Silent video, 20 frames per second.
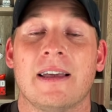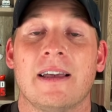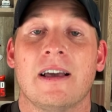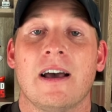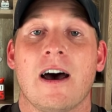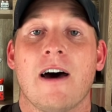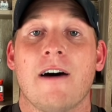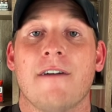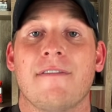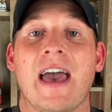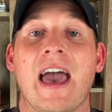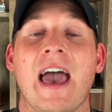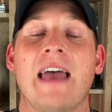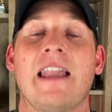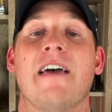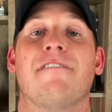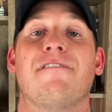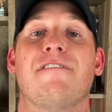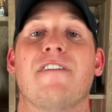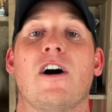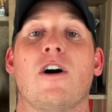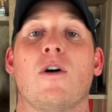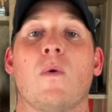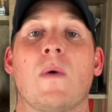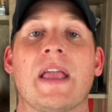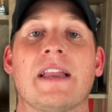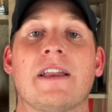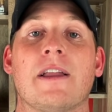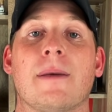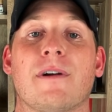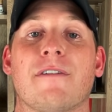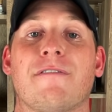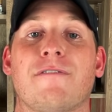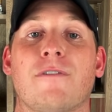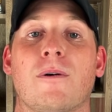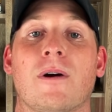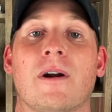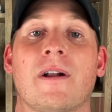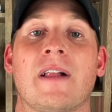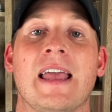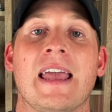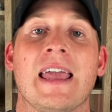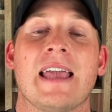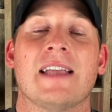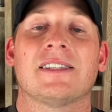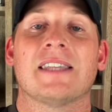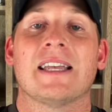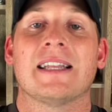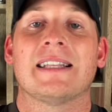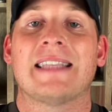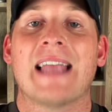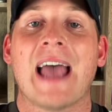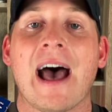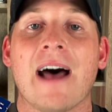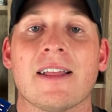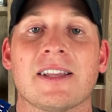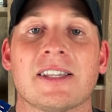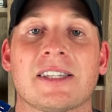of NFL week number four is the Dallas